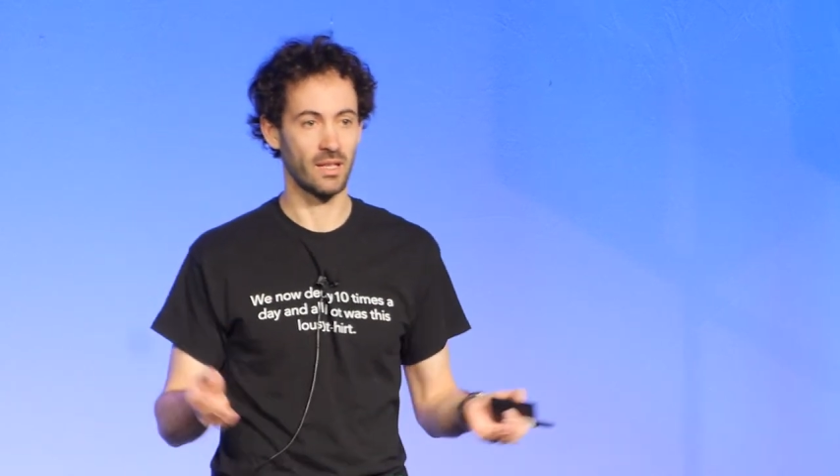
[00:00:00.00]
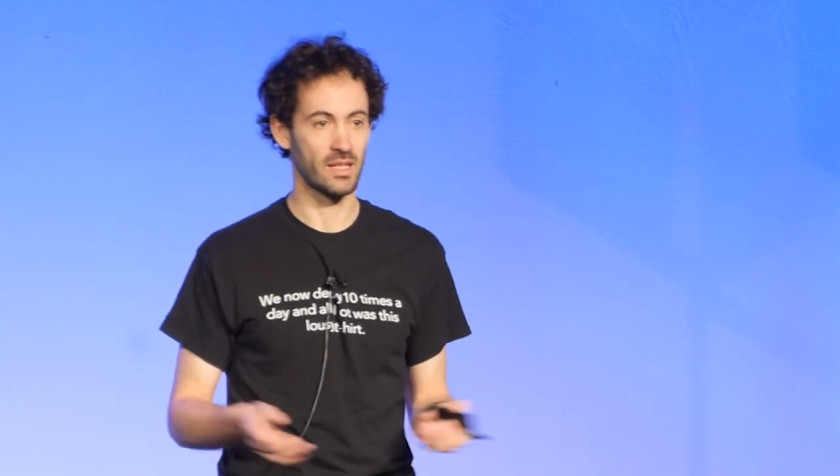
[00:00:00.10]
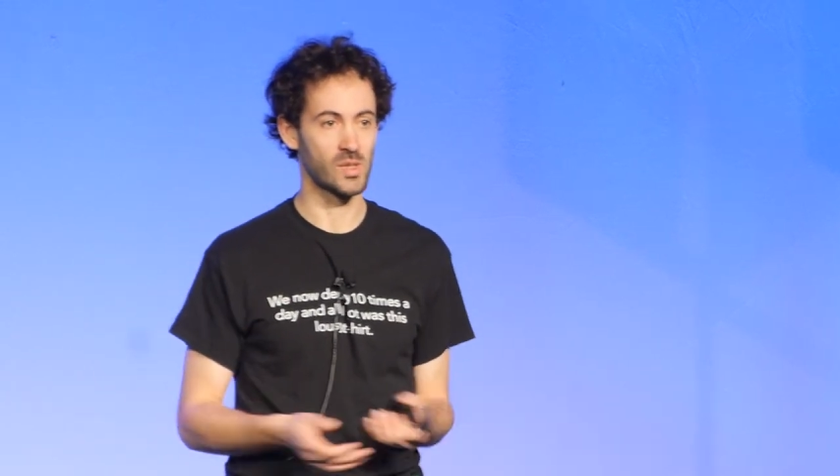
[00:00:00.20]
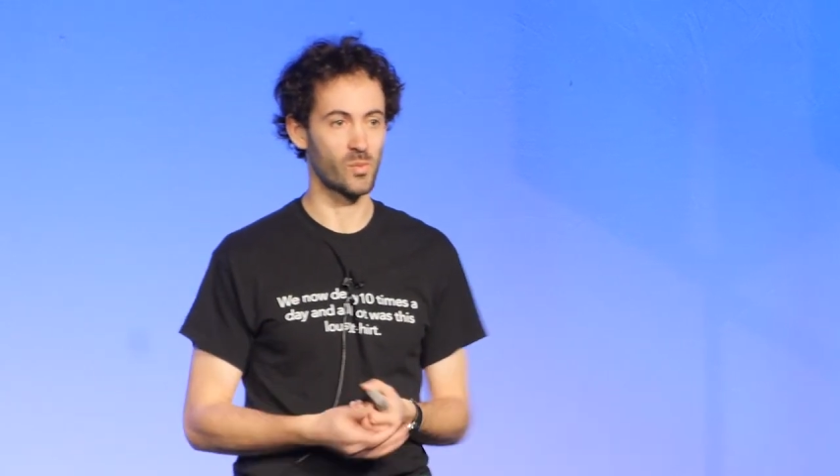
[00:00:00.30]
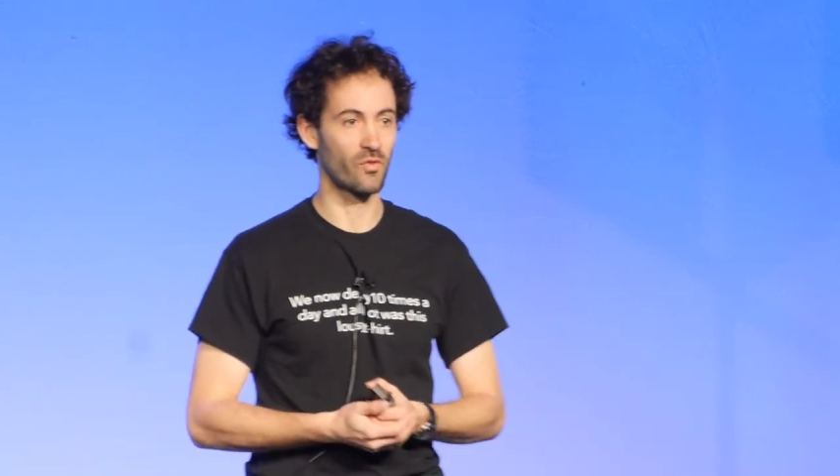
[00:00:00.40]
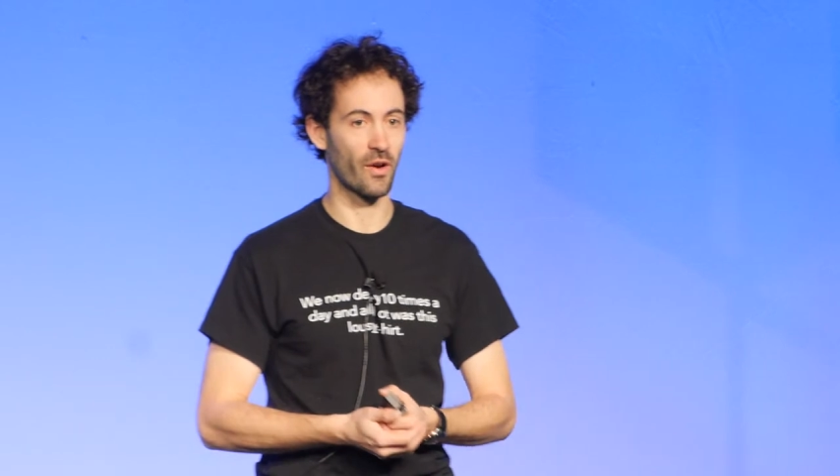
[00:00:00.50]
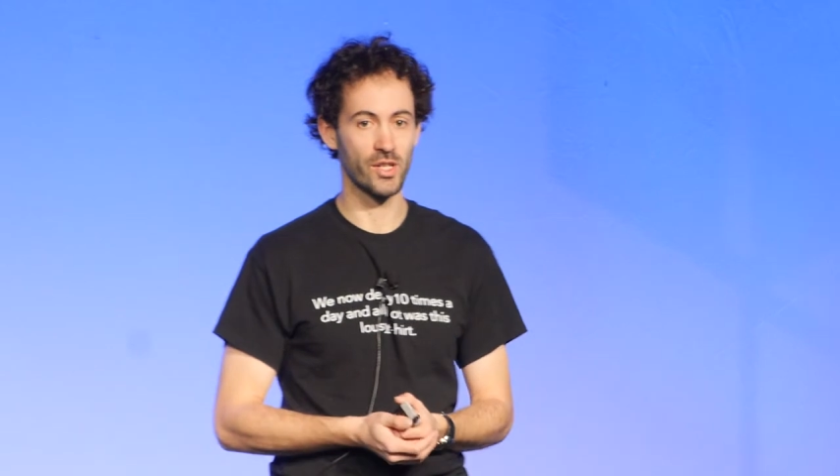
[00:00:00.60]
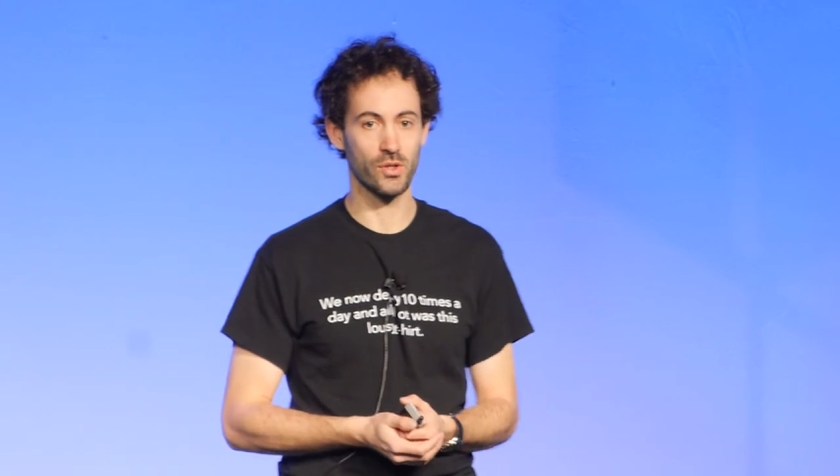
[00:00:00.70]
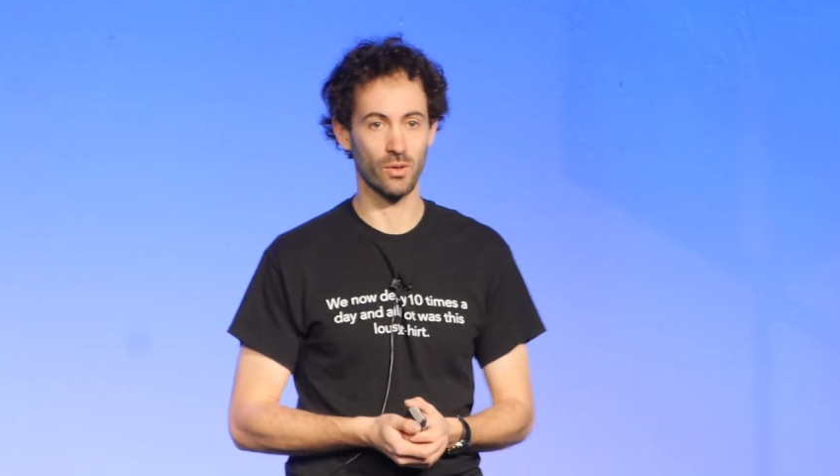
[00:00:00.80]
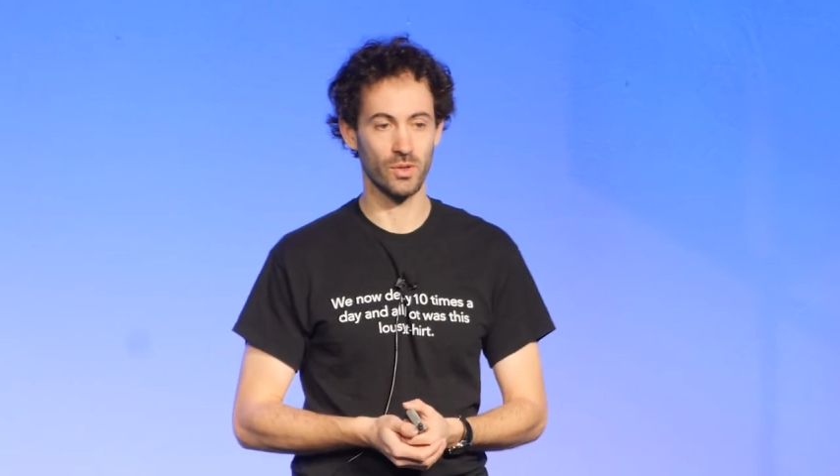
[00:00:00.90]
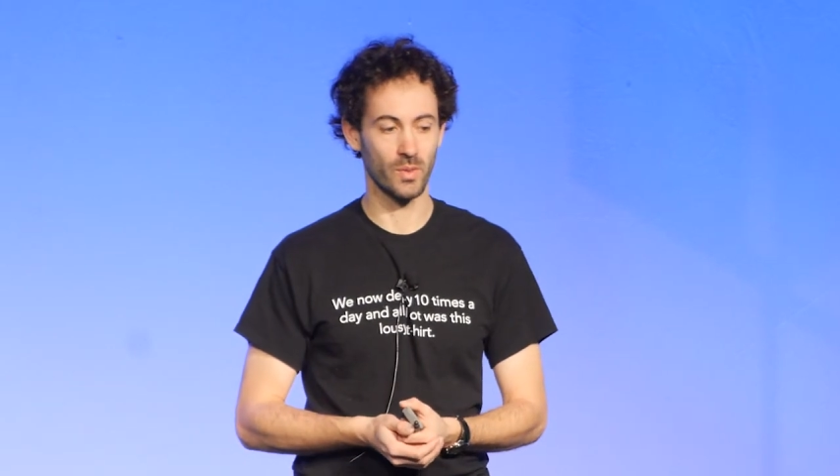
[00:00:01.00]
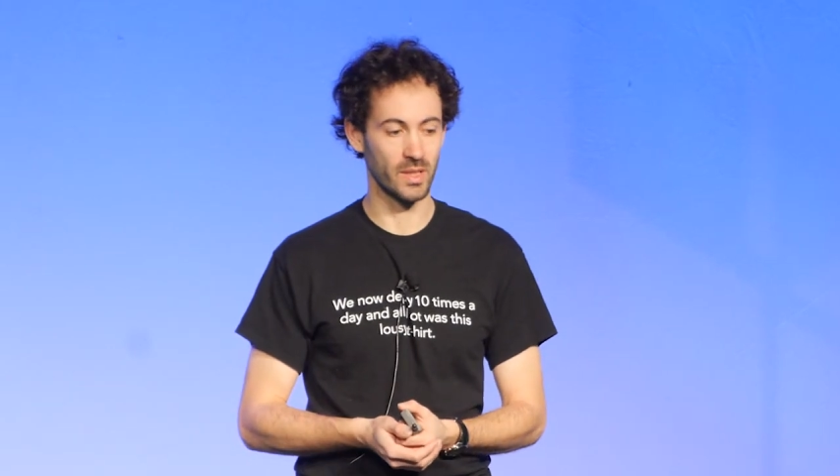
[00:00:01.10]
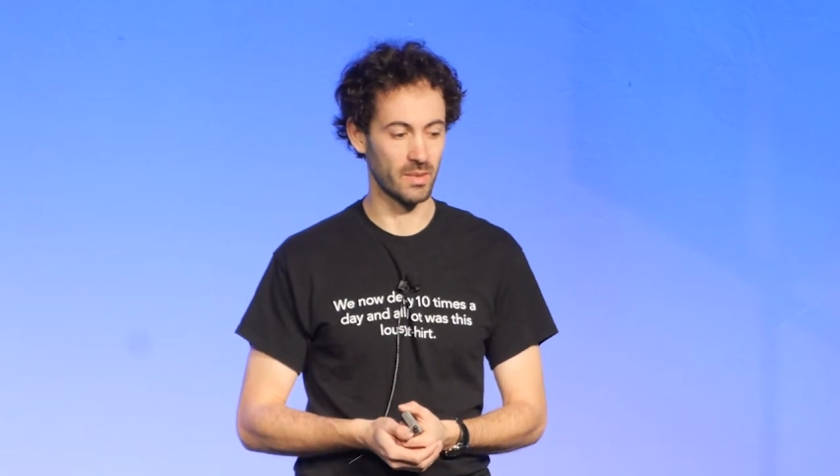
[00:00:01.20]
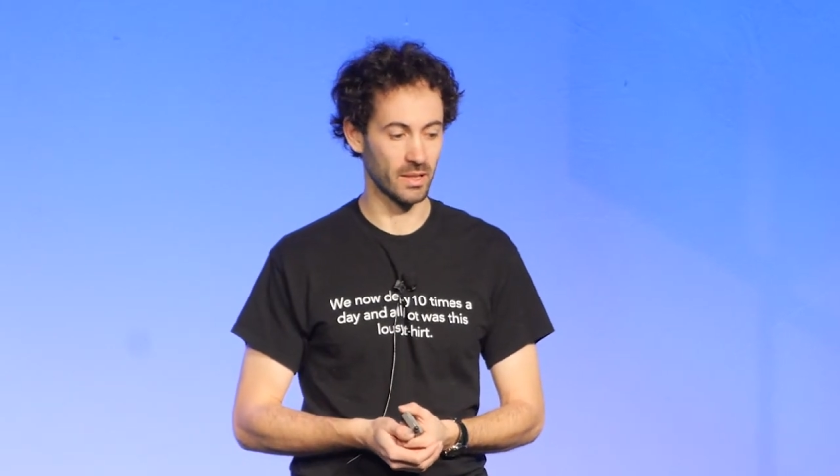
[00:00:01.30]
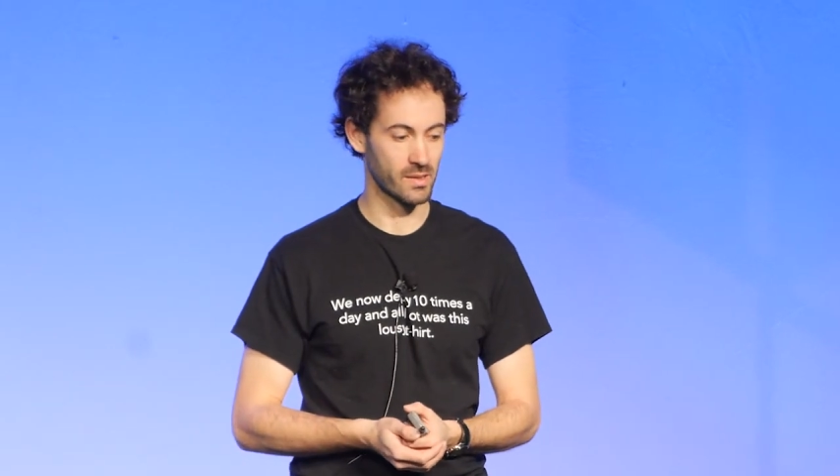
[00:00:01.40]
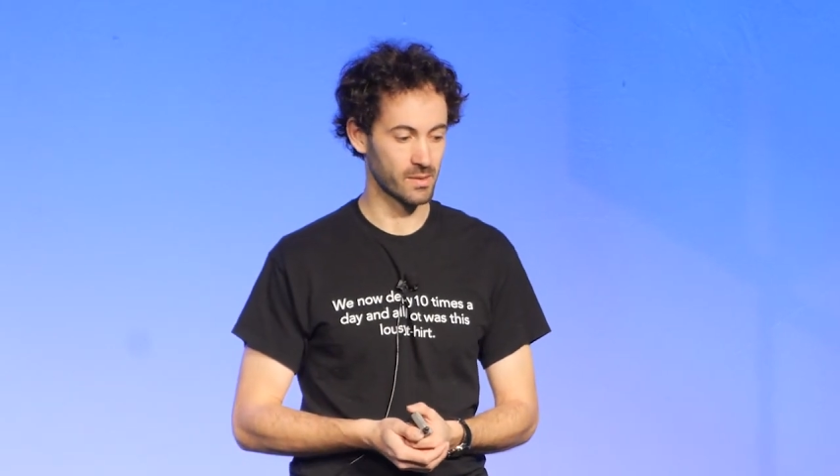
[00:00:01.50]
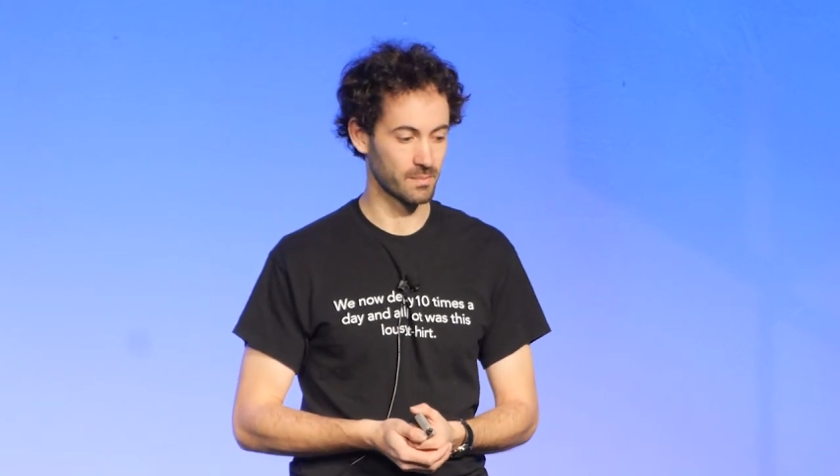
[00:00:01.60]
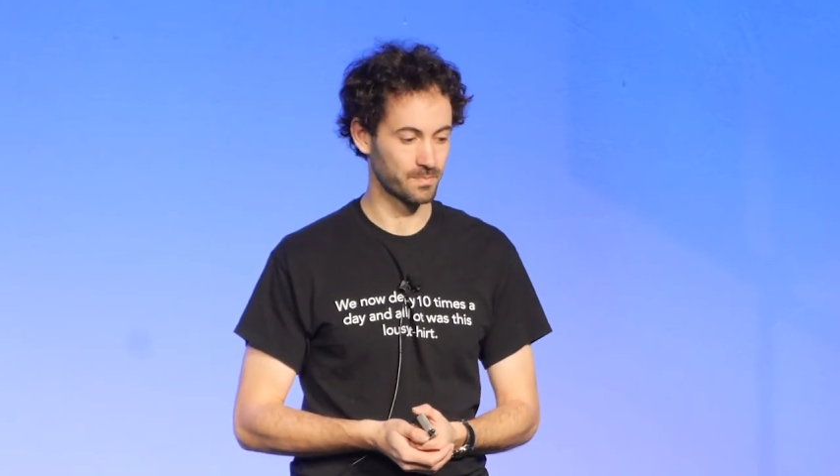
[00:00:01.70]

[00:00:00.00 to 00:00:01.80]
in these very short 20 minutes.